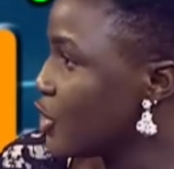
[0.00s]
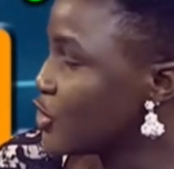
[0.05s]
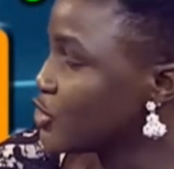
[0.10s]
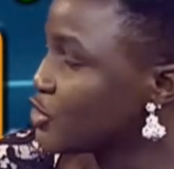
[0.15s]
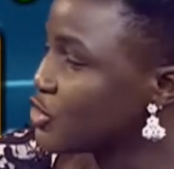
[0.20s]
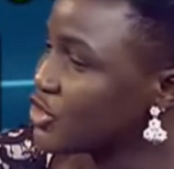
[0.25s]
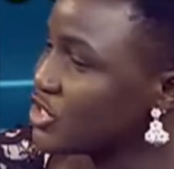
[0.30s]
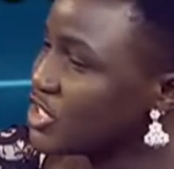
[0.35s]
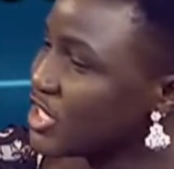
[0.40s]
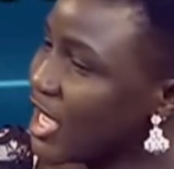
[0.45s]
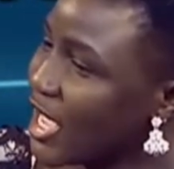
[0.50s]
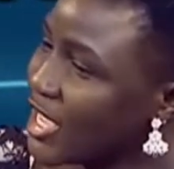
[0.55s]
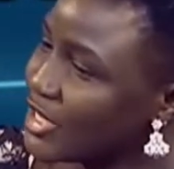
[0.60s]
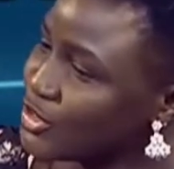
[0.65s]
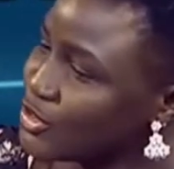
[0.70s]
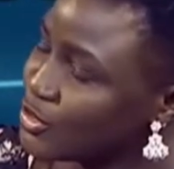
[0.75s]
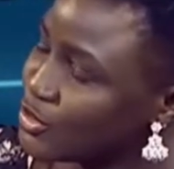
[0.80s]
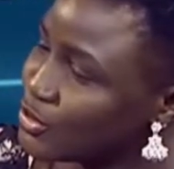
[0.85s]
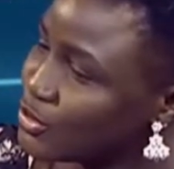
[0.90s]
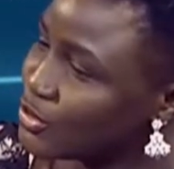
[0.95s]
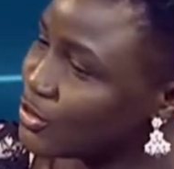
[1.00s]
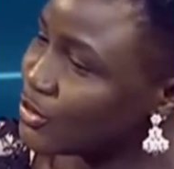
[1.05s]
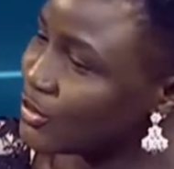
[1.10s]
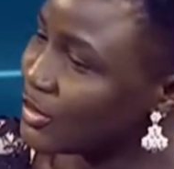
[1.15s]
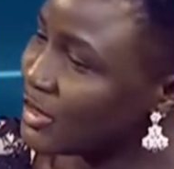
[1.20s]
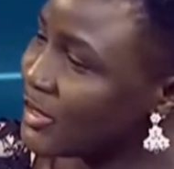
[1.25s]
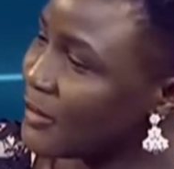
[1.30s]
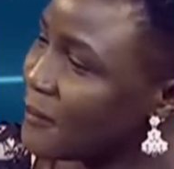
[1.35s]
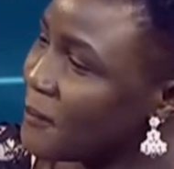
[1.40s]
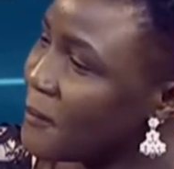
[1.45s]
So she has to
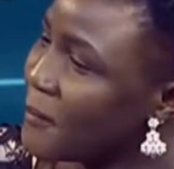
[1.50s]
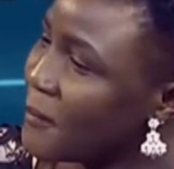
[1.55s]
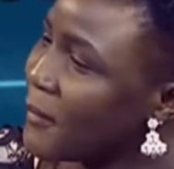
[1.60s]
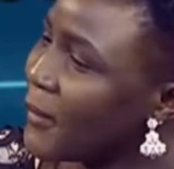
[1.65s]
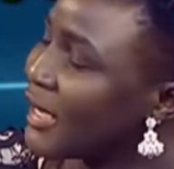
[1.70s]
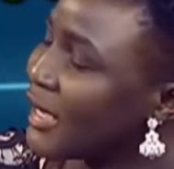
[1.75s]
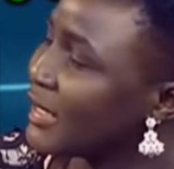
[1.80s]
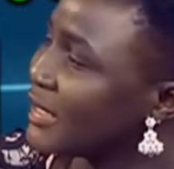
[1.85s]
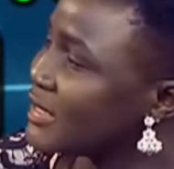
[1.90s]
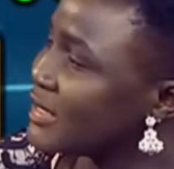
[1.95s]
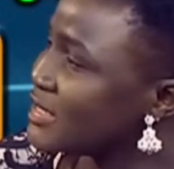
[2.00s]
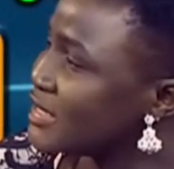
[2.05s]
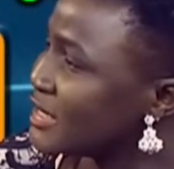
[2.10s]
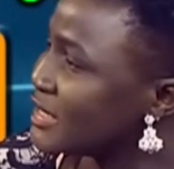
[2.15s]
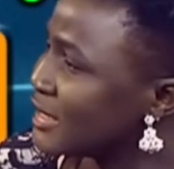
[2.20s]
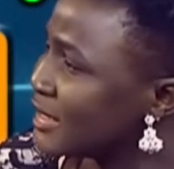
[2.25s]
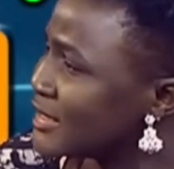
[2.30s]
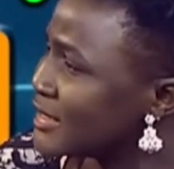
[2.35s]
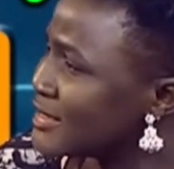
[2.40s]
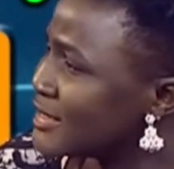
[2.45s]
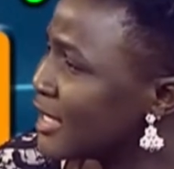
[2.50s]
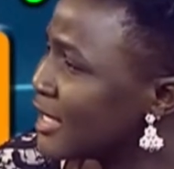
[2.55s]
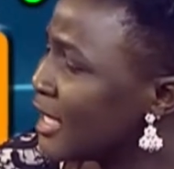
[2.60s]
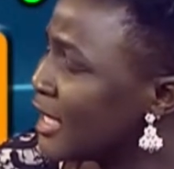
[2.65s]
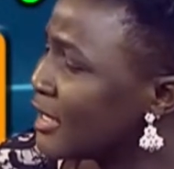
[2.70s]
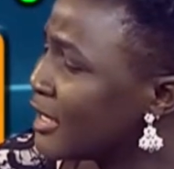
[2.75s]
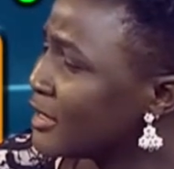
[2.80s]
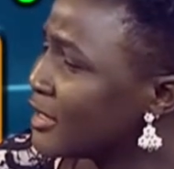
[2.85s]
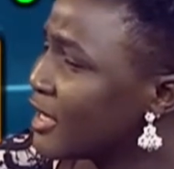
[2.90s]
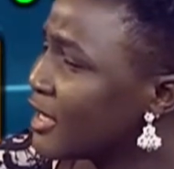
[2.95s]
keep managing it. And